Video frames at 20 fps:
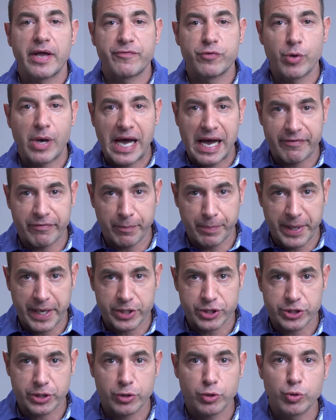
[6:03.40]
if you have a
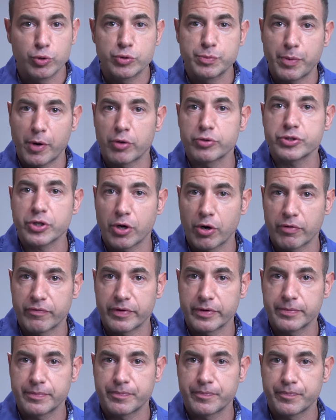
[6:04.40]
patient who's
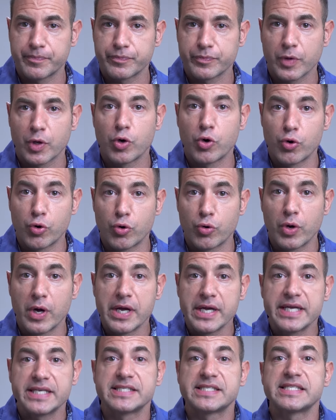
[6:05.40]
post-COVID, who
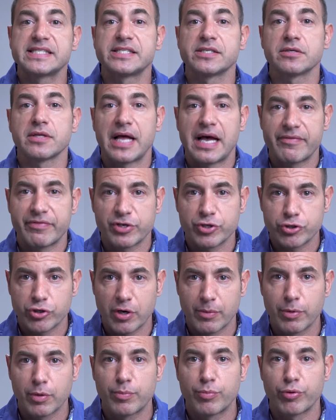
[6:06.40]
is still having
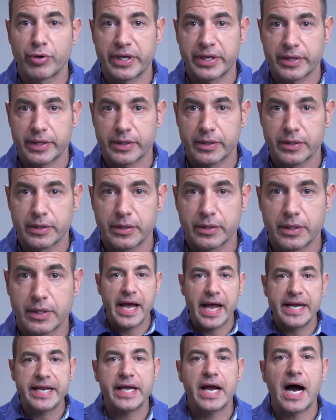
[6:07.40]
trouble breathing,
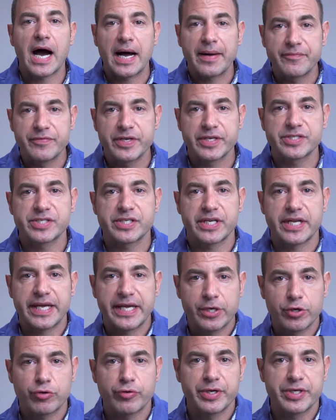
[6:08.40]
any obvious
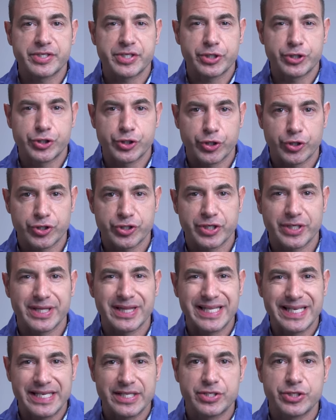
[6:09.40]
increased exertion
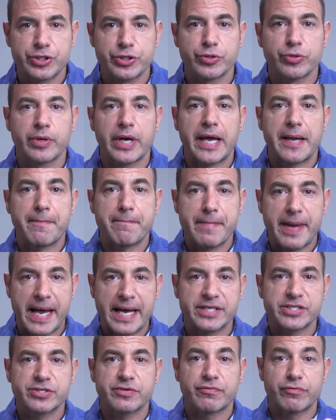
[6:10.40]
leads to a
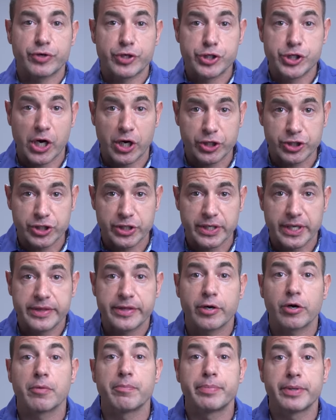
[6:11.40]
massive reduction in
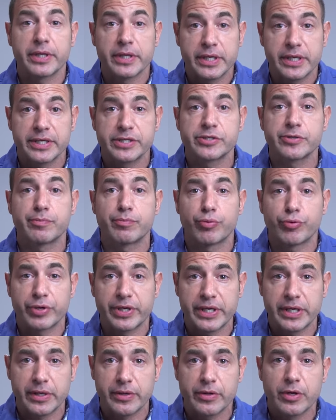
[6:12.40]
their ability to
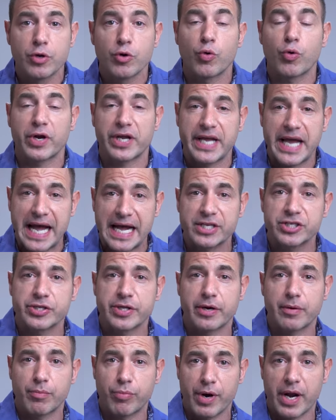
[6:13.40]
breathe or catch
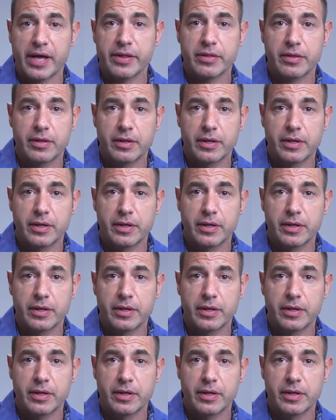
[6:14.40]
their breath.